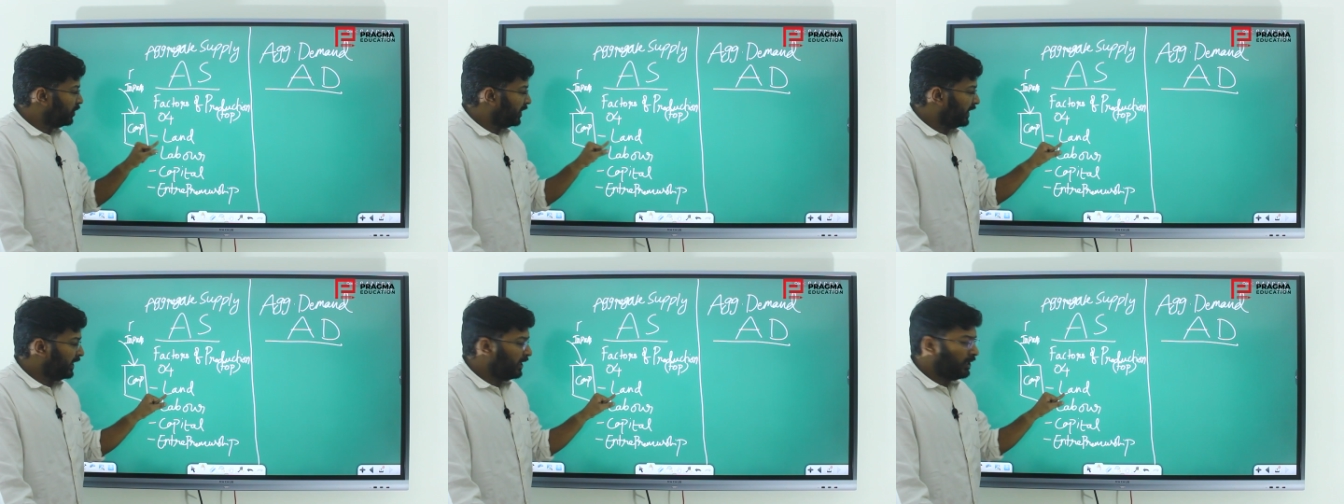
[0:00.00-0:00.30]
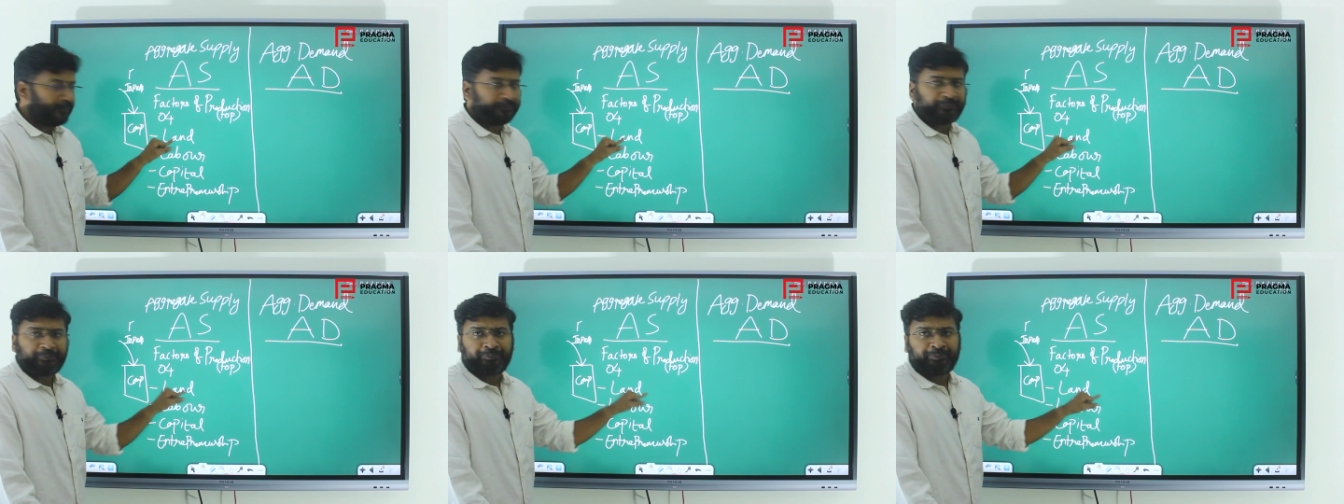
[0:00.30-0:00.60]

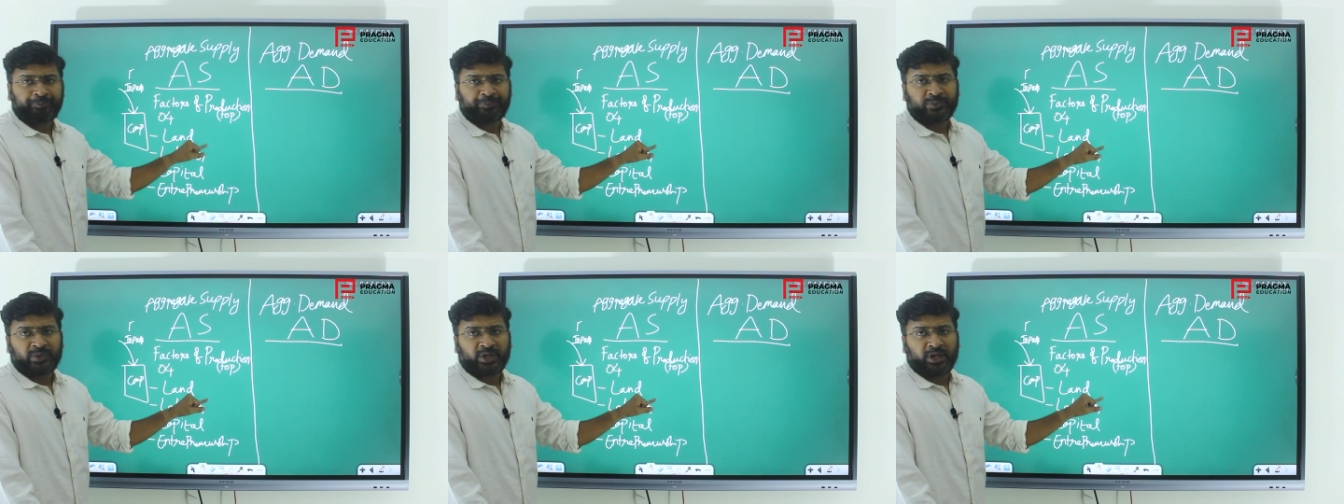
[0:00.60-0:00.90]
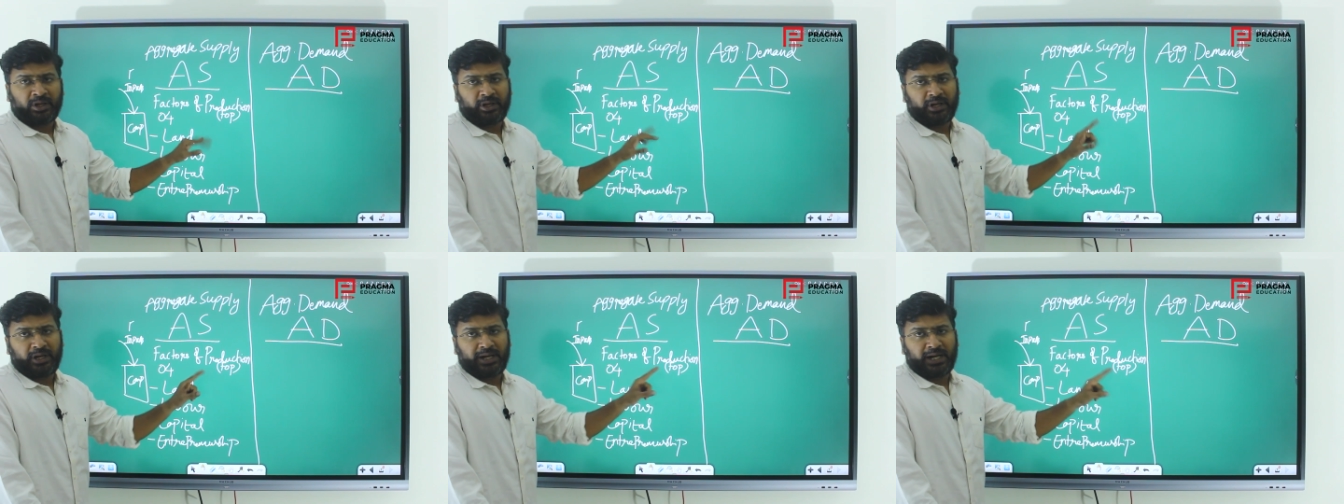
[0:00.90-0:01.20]
need
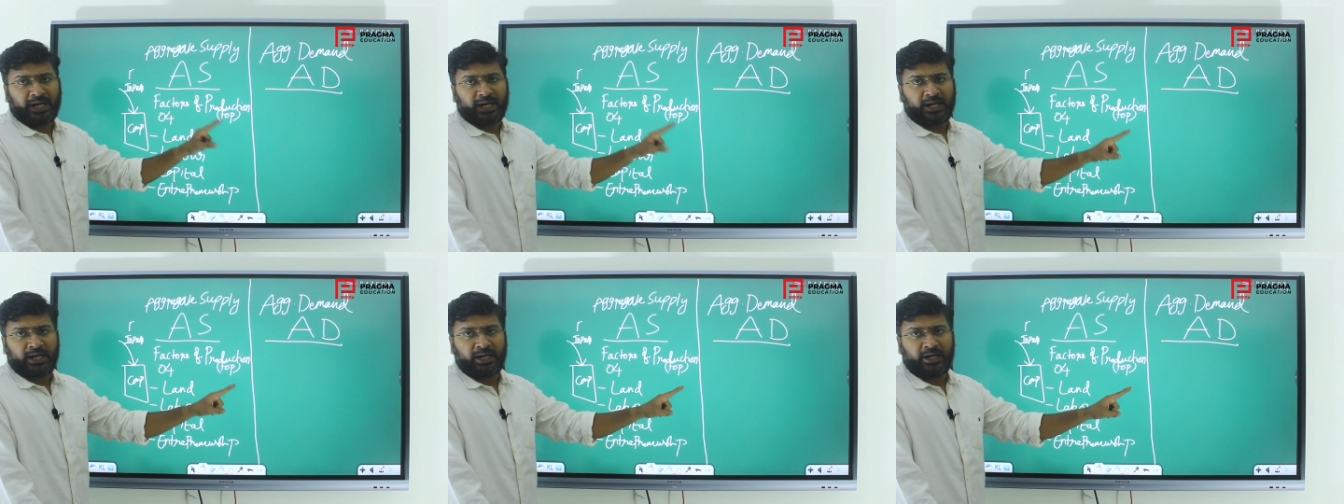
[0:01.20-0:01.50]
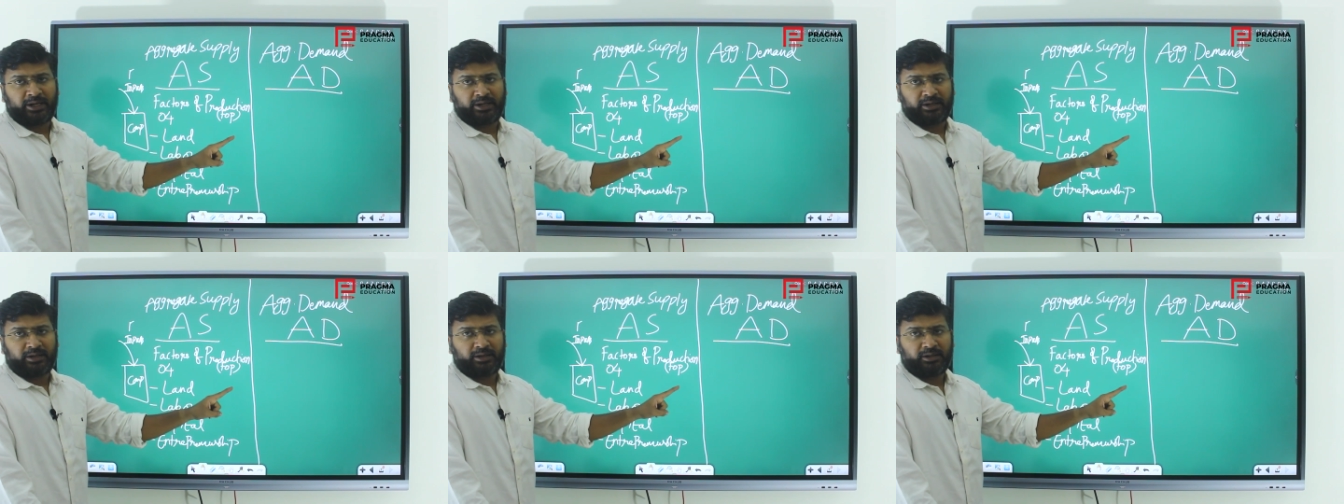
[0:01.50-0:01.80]

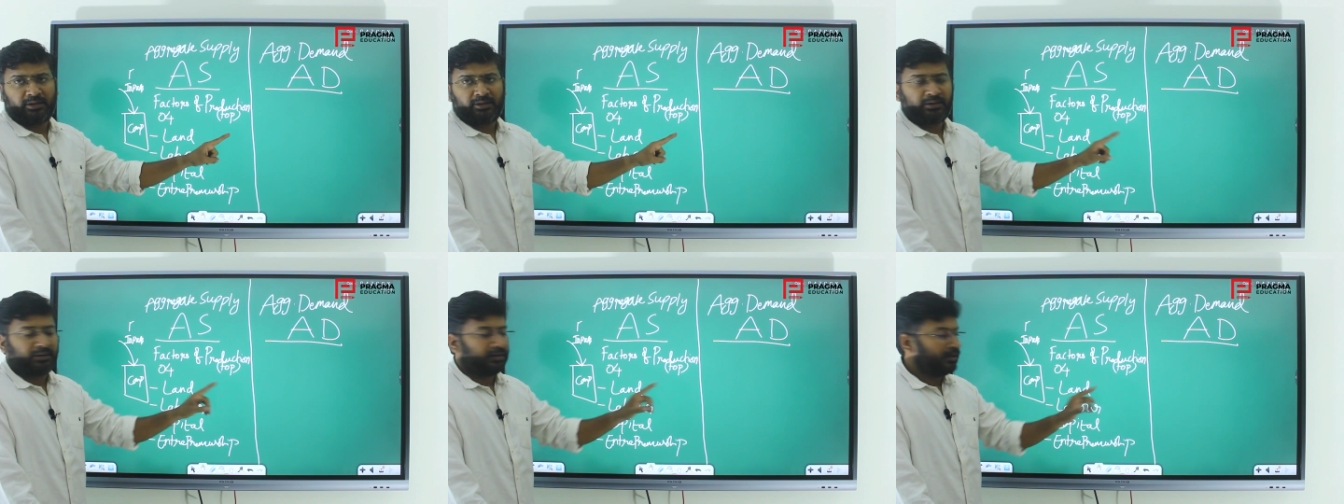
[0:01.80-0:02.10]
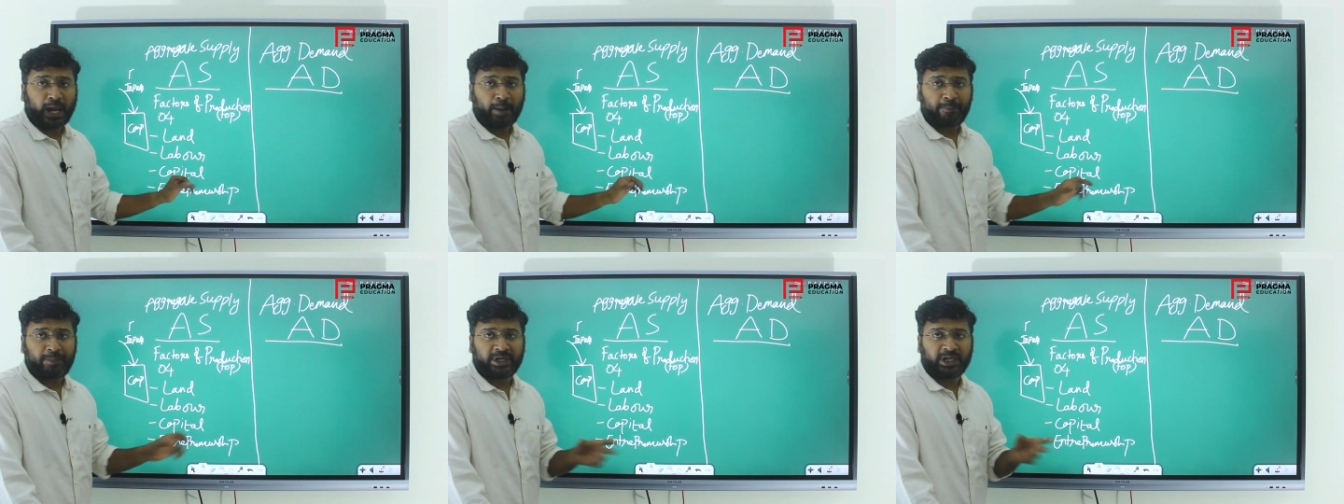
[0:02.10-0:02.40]
land,
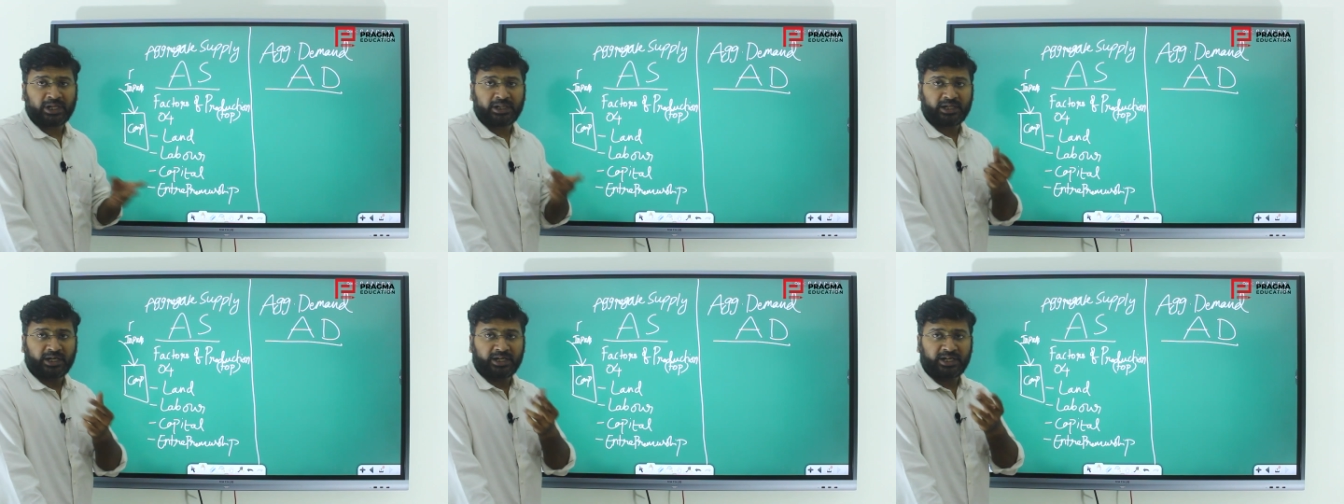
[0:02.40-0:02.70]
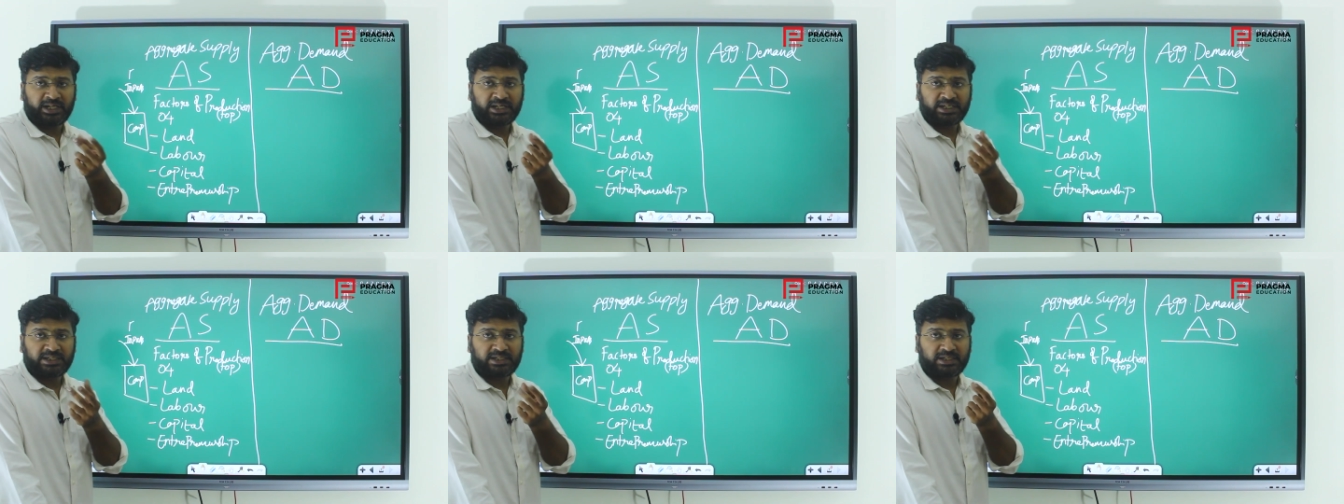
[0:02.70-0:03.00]
capital, that
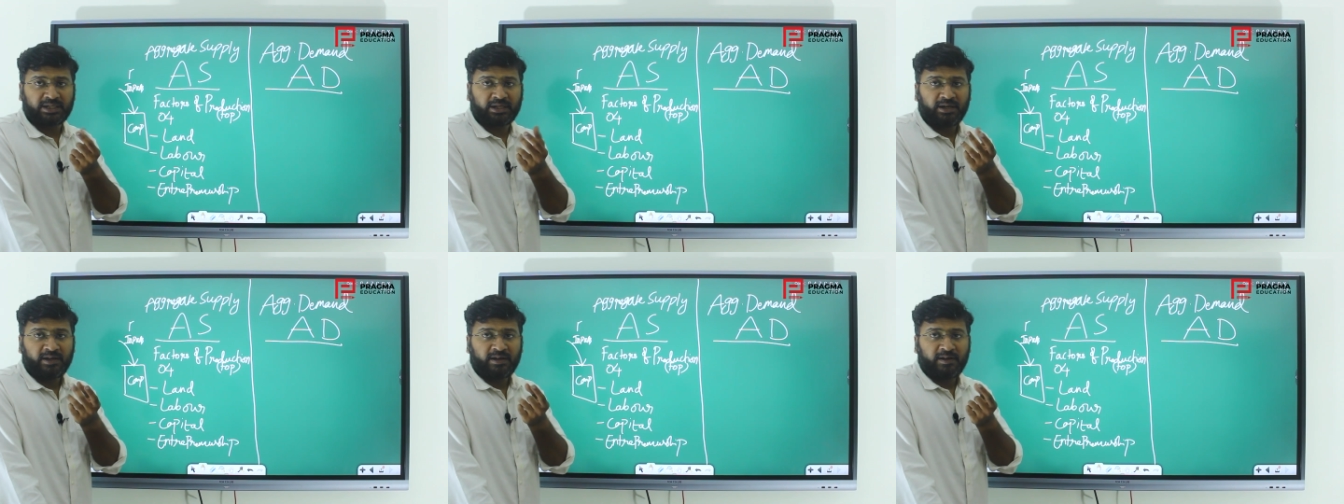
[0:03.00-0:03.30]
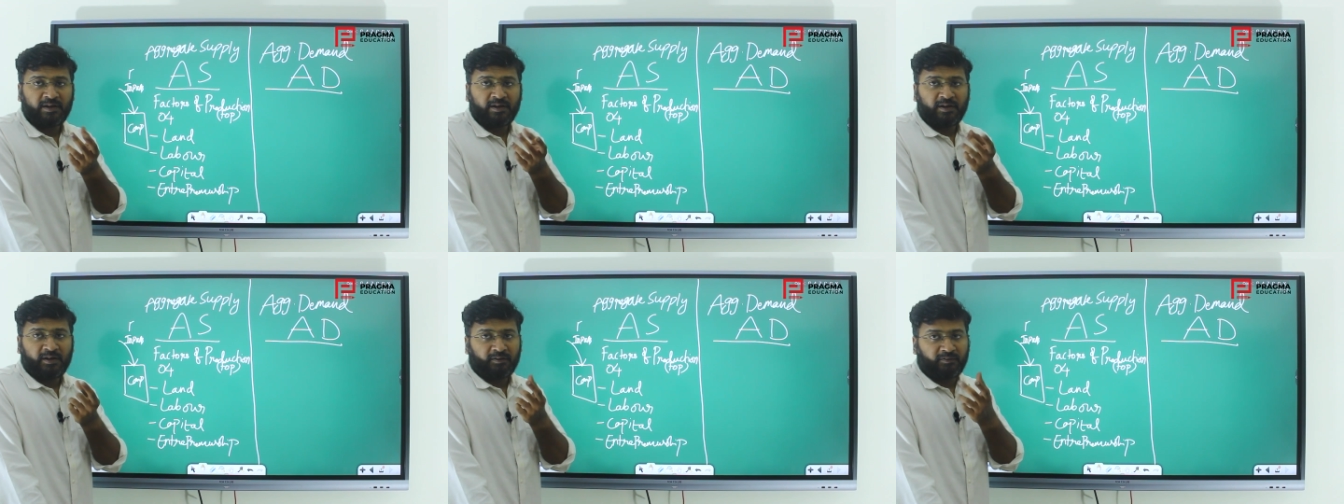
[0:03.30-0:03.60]
is
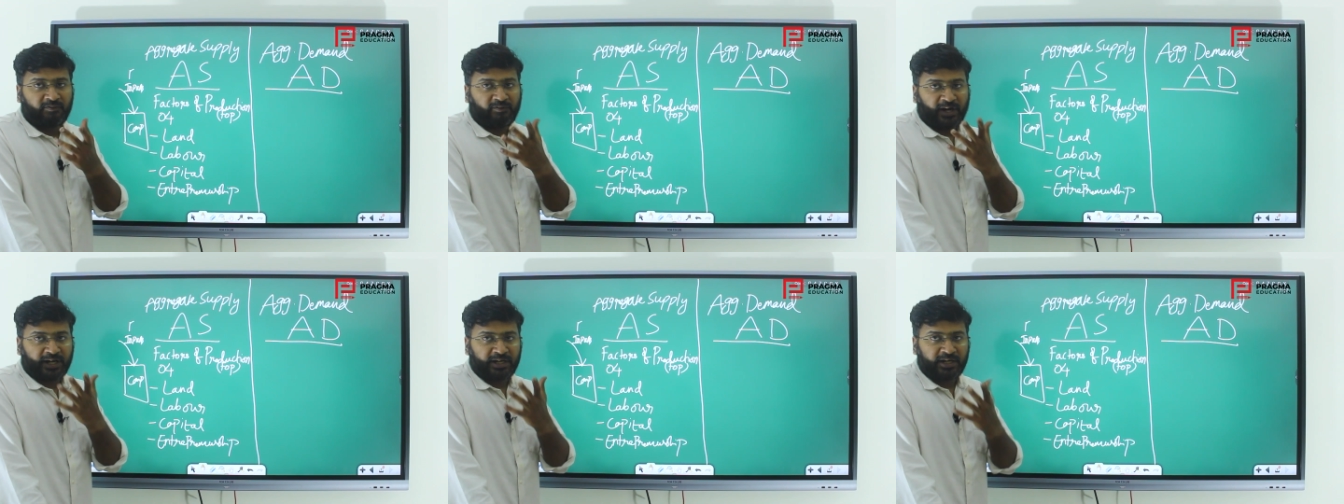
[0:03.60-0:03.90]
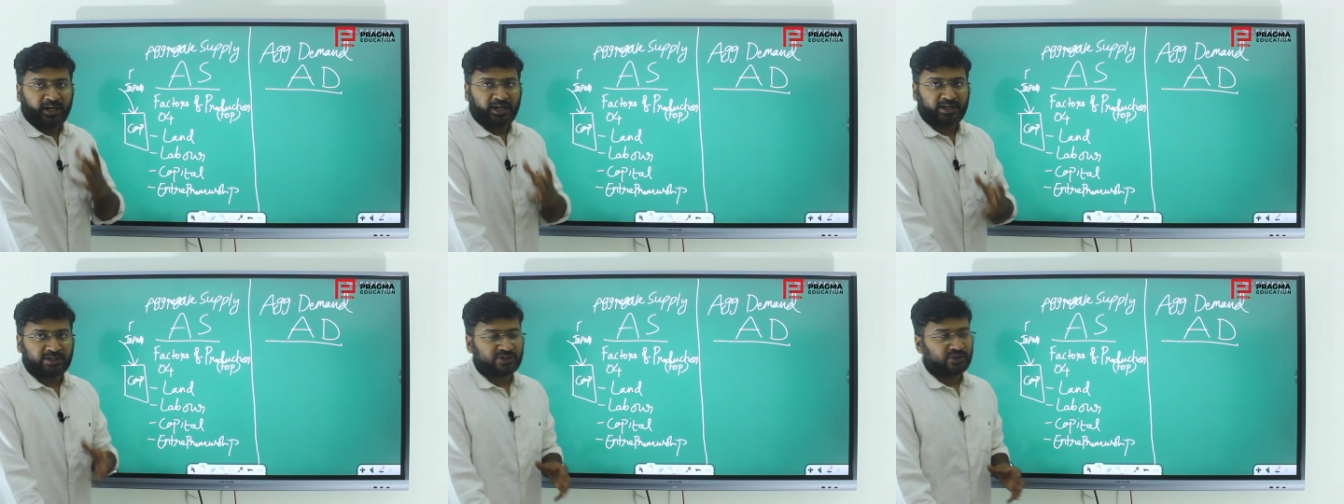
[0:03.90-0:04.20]

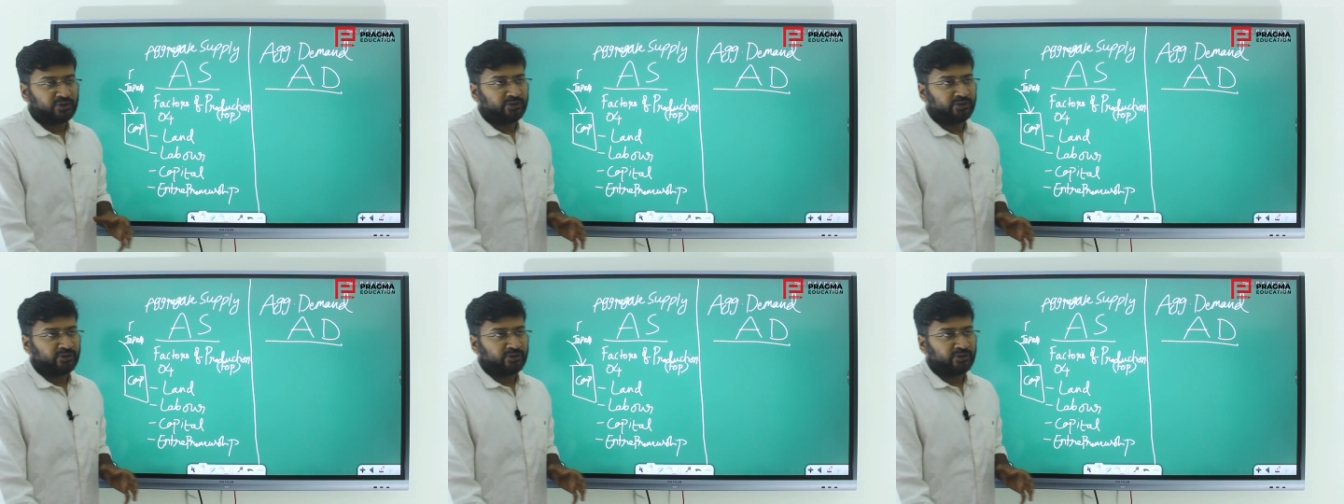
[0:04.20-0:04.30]
finance.